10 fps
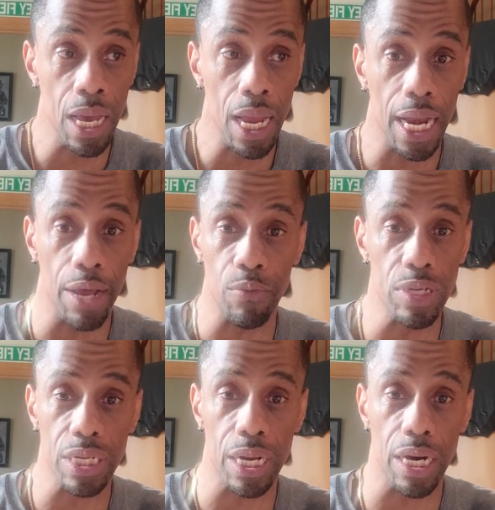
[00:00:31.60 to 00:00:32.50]
and it
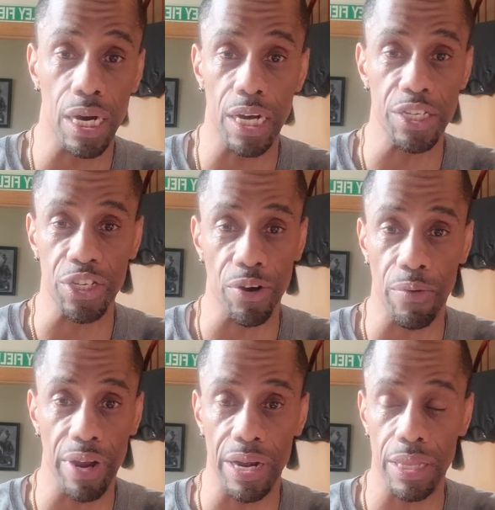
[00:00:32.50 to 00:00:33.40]
wasn't a hung
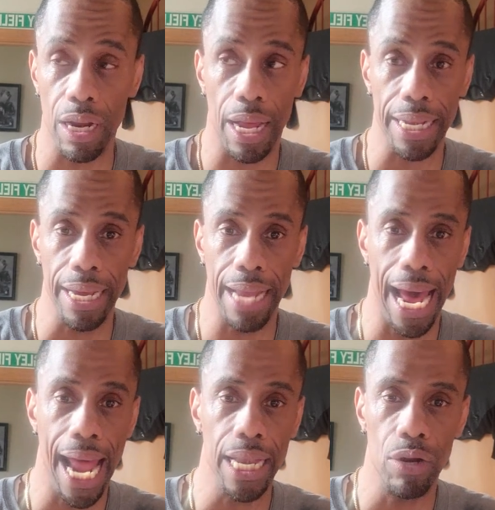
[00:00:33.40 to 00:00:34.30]
jury or anything like that,
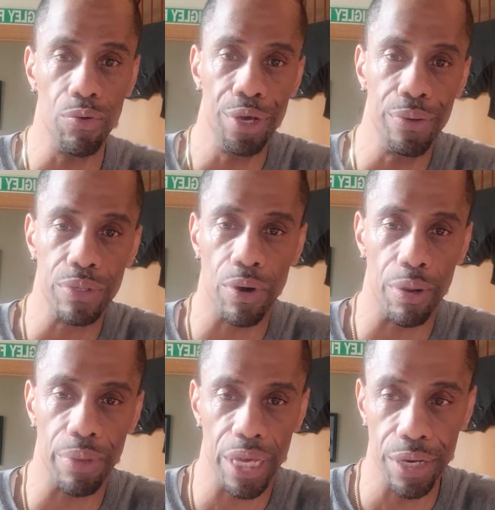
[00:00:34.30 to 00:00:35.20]
I knew he was going to
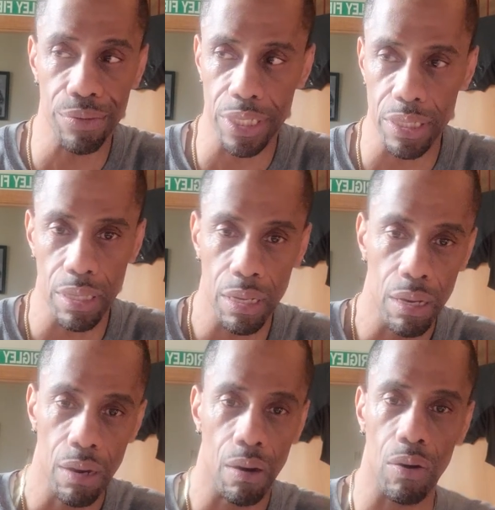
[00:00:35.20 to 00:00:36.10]
be guilty
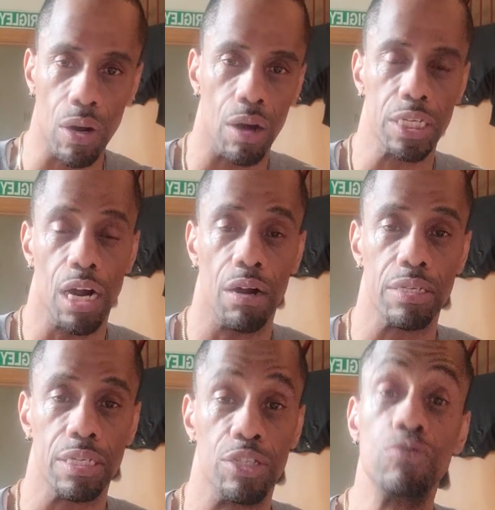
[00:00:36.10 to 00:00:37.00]
on all
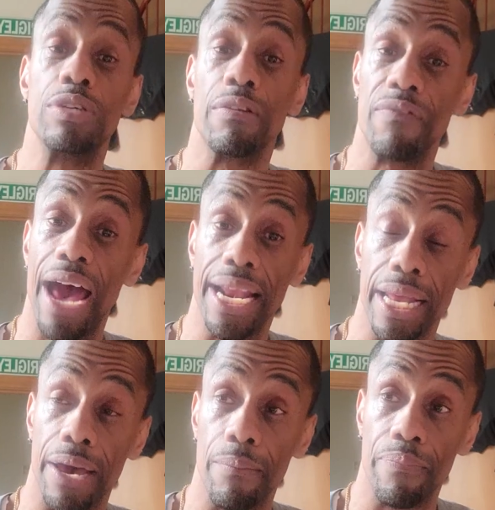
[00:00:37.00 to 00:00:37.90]
charges, due to the fact that